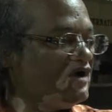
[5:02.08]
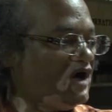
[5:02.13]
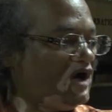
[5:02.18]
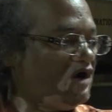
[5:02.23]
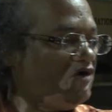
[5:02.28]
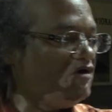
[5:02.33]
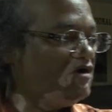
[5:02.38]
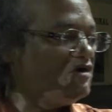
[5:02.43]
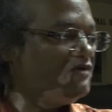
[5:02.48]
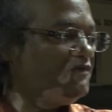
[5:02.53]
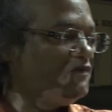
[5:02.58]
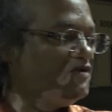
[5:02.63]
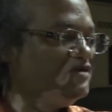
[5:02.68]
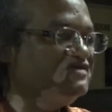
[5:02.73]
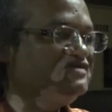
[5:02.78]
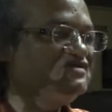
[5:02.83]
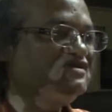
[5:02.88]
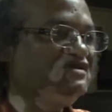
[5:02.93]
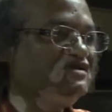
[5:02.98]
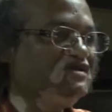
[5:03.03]
our
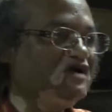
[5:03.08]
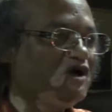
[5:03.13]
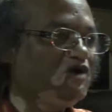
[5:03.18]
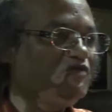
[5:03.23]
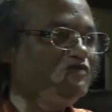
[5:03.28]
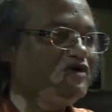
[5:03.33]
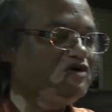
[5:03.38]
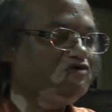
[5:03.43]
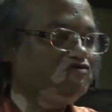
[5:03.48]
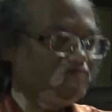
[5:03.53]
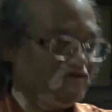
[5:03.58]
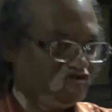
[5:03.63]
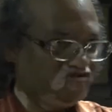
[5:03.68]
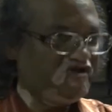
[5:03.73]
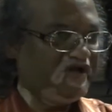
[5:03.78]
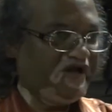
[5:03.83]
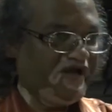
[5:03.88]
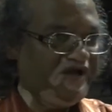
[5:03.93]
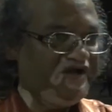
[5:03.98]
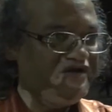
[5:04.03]
policy year of the
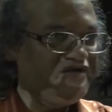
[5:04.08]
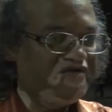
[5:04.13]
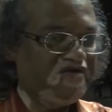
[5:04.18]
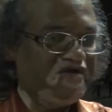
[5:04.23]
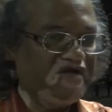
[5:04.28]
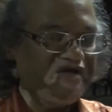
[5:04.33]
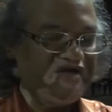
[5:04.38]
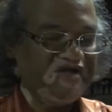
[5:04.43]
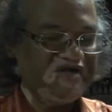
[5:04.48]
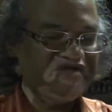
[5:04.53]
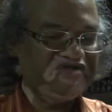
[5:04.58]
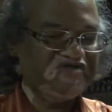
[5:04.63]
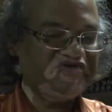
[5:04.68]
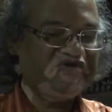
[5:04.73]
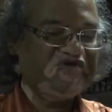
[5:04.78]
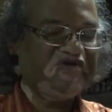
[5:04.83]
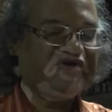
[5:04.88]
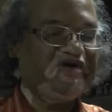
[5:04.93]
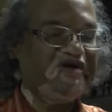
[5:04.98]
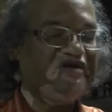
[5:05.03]
2008
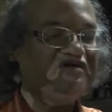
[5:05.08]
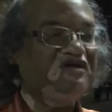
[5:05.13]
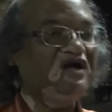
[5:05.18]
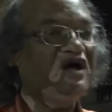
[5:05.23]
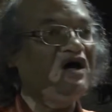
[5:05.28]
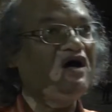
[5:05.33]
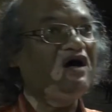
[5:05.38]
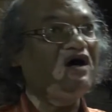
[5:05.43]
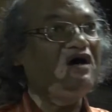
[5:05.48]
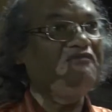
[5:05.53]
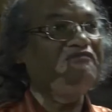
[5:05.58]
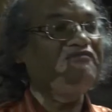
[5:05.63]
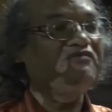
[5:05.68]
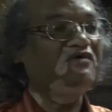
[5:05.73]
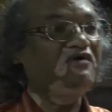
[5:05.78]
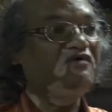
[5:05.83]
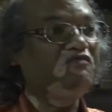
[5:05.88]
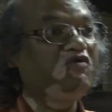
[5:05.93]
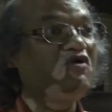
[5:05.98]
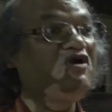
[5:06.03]
restricted the
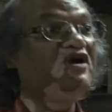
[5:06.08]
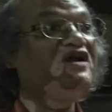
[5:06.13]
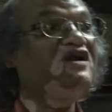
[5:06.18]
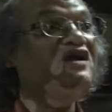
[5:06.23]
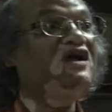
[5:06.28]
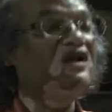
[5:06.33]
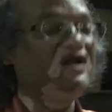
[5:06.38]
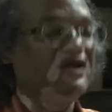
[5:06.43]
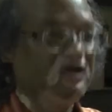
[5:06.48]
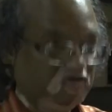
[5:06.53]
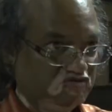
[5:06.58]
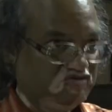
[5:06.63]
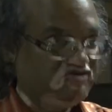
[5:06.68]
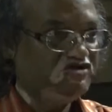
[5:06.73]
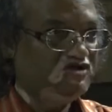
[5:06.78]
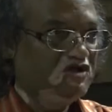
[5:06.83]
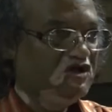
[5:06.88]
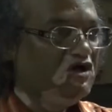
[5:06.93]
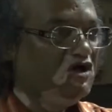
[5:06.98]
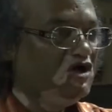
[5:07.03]
political
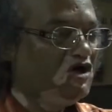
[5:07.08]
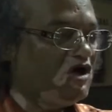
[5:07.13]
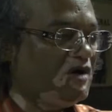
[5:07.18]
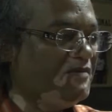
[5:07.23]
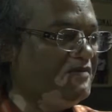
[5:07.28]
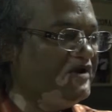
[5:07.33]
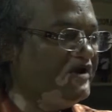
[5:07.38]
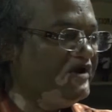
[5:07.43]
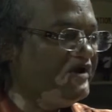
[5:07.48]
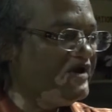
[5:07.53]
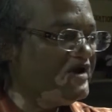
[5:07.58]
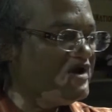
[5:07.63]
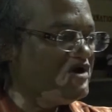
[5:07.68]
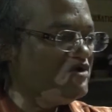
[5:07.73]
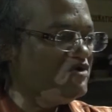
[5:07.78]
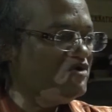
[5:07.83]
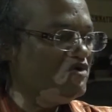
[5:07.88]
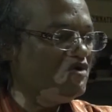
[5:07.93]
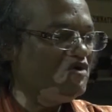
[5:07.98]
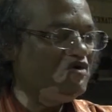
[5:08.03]
news. Community
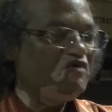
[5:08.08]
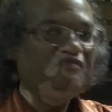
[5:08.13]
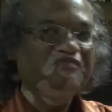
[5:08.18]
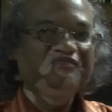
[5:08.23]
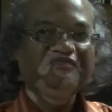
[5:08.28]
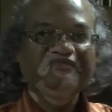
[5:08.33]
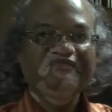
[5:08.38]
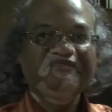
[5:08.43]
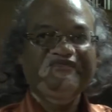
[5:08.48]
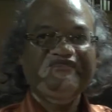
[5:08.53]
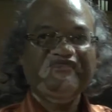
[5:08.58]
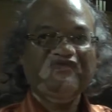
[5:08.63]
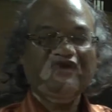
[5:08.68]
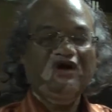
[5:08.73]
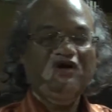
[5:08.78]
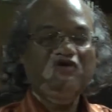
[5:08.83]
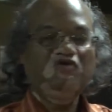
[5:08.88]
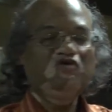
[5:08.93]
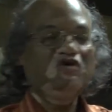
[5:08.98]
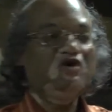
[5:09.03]
radio
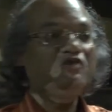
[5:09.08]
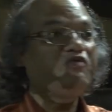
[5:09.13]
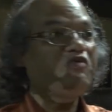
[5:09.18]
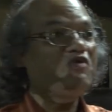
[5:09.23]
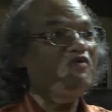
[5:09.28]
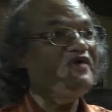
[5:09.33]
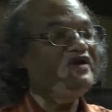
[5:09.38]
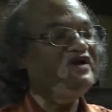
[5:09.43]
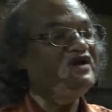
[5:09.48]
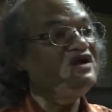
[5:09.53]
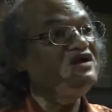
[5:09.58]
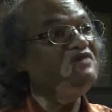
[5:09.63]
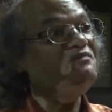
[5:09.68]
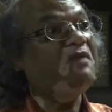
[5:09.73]
do not provide any